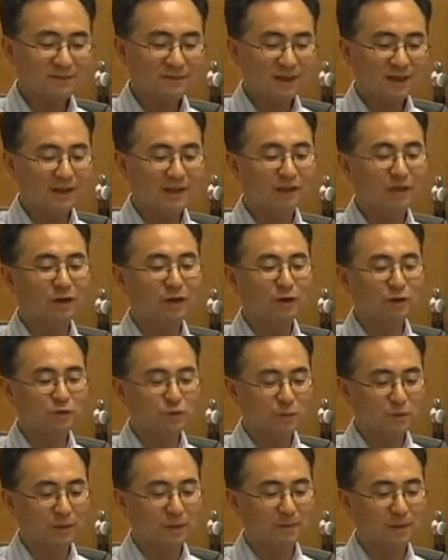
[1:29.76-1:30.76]
And you also
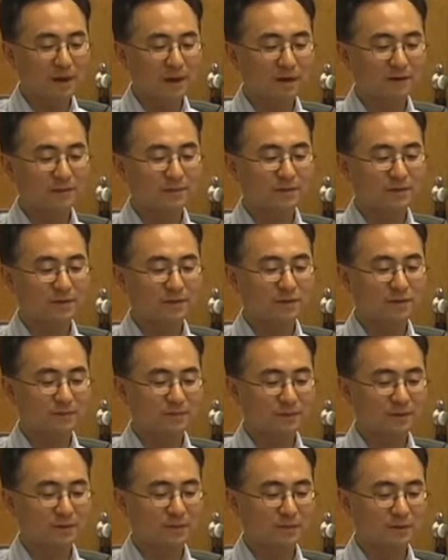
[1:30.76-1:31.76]
want a polymer to
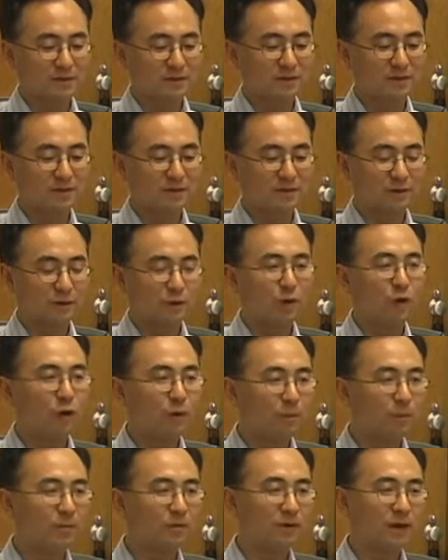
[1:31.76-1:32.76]
be with a low
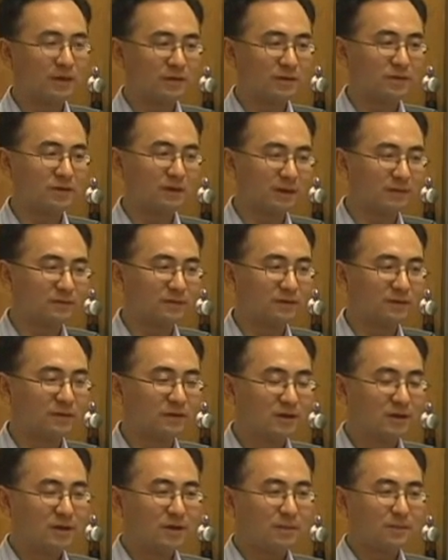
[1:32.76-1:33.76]
HOMO energy level,
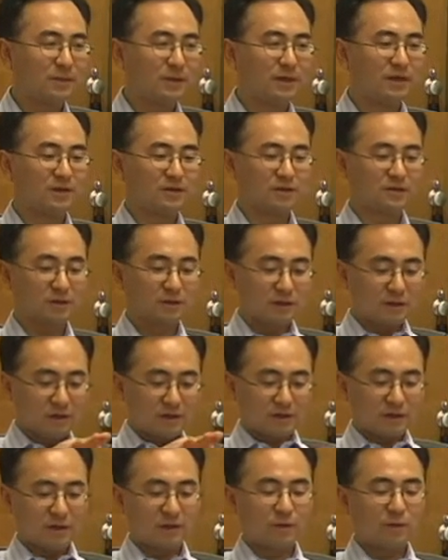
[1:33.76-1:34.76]
because
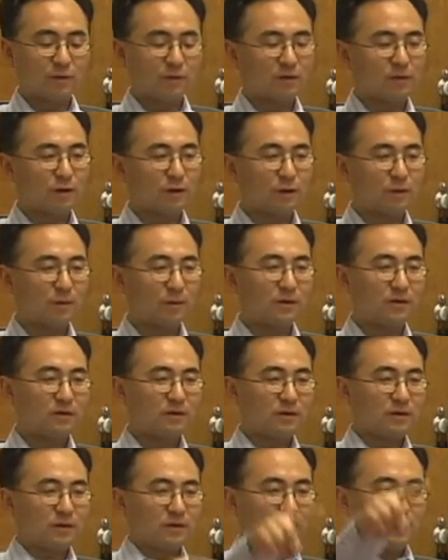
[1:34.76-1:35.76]
the lower the HOMO,
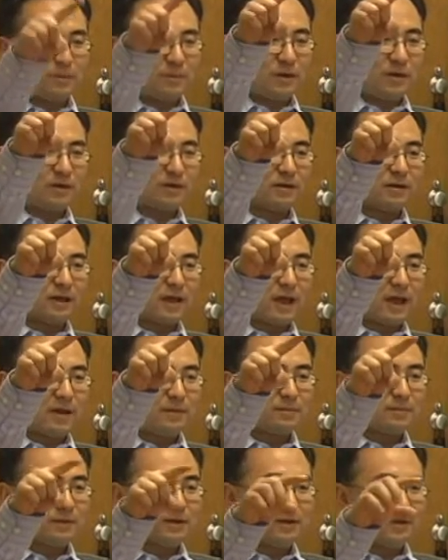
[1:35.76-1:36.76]
the bigger the
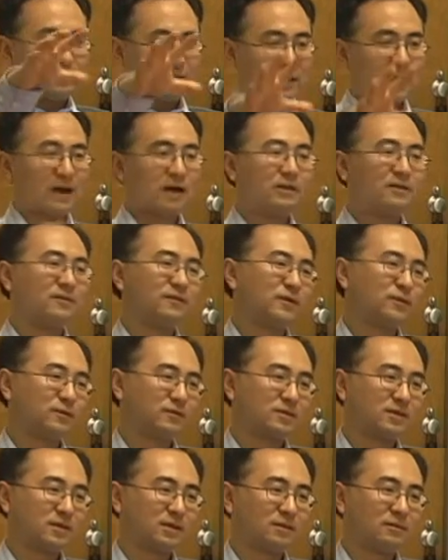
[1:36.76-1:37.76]
gap, the higher the
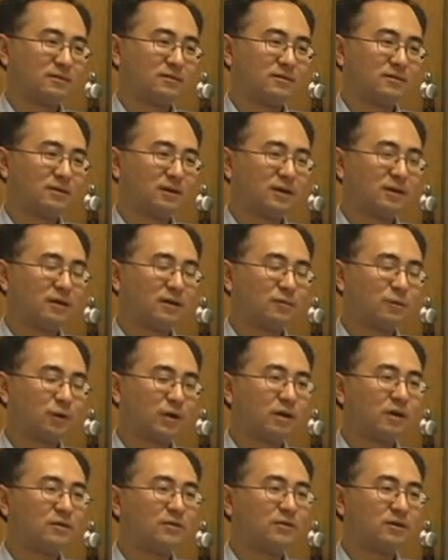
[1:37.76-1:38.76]
VOC, right? We
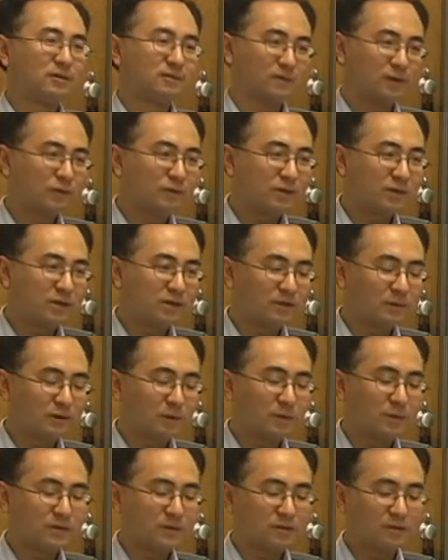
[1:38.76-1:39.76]
call the voltage,
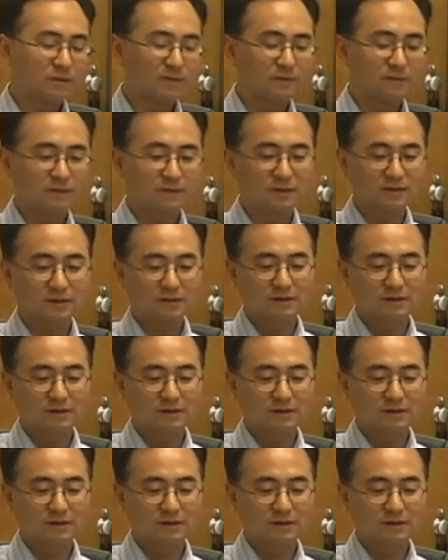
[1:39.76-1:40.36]
open circuit voltage.